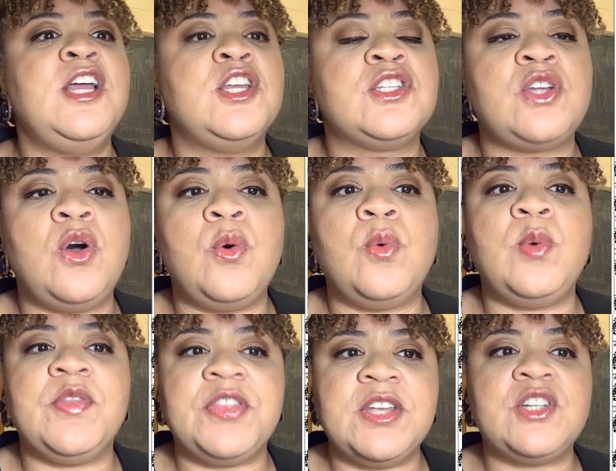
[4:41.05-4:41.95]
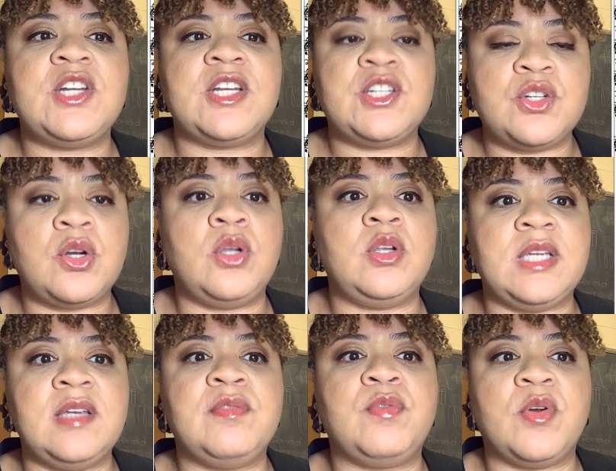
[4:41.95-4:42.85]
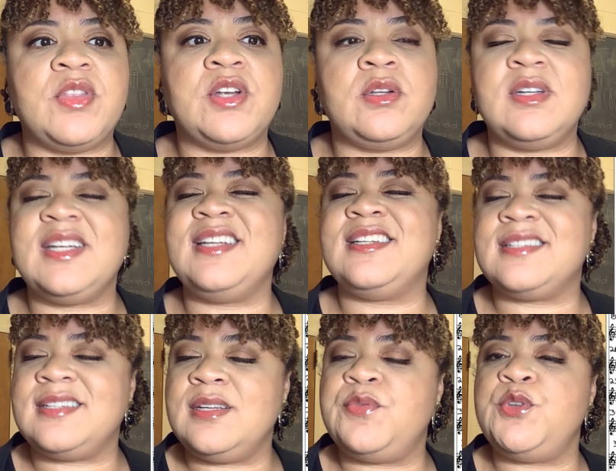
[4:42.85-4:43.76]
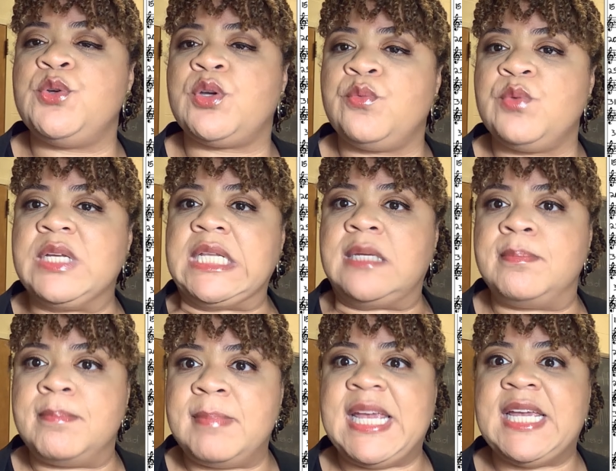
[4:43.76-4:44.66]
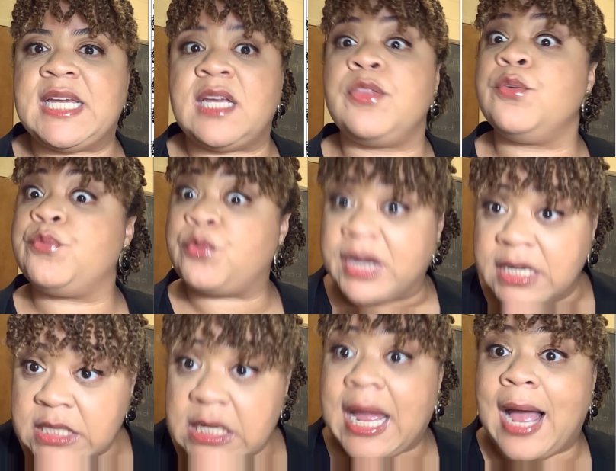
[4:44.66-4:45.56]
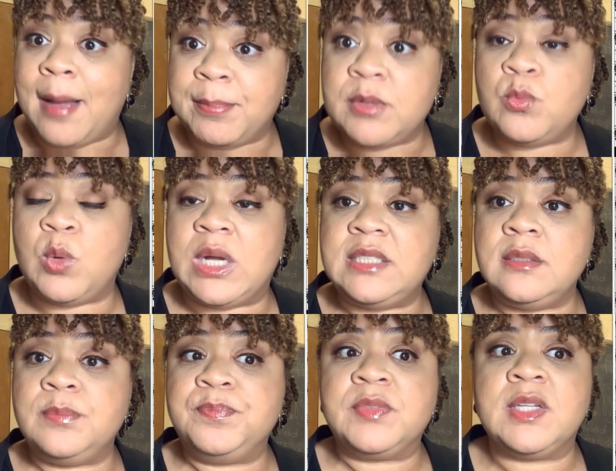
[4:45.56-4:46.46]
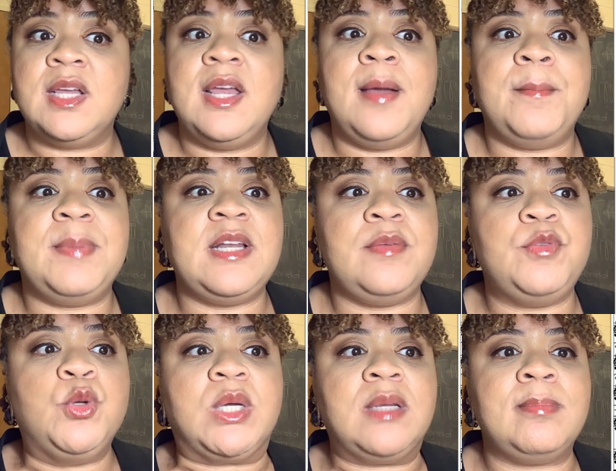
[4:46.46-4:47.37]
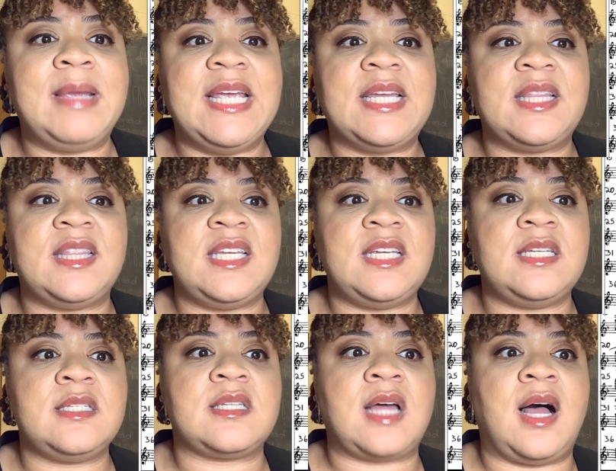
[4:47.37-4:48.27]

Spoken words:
So what the judges are looking for, they're looking to see if you can really make the phrasing happen, one, but if you can make these